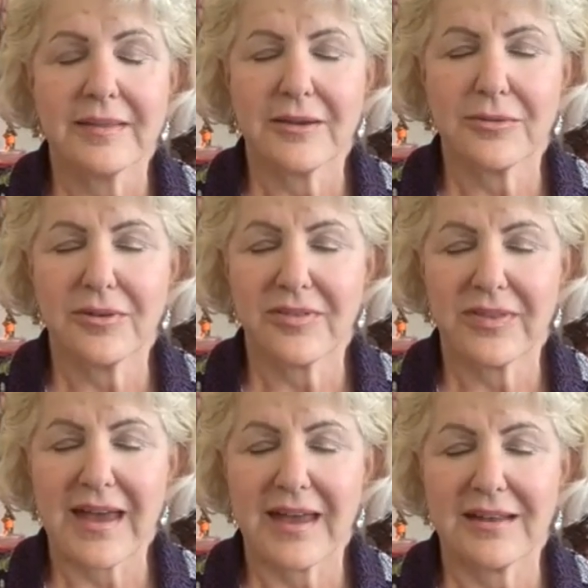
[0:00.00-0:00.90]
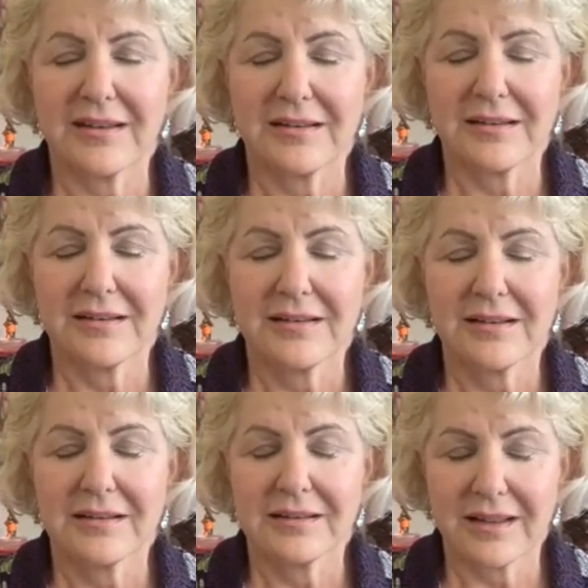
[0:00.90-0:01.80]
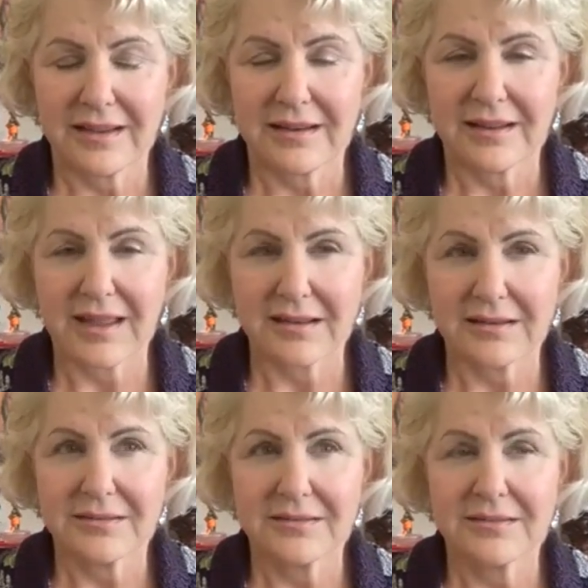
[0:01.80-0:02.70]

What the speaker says: there was that light again.